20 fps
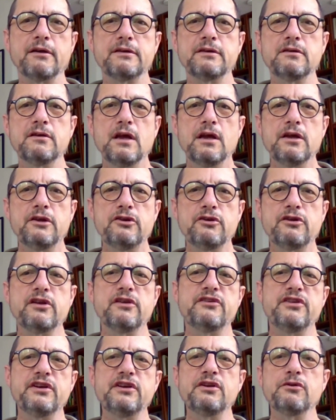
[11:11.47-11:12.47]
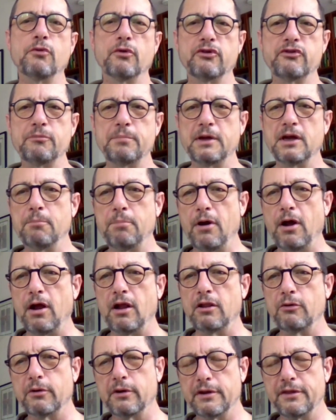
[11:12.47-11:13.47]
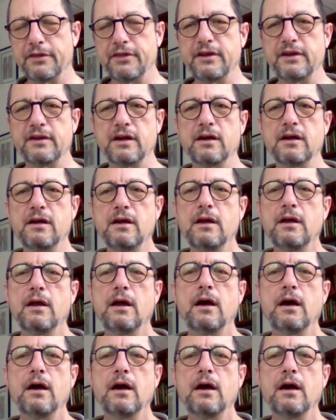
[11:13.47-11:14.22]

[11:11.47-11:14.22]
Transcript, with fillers: and you you continue worshiping Apollo or Athena.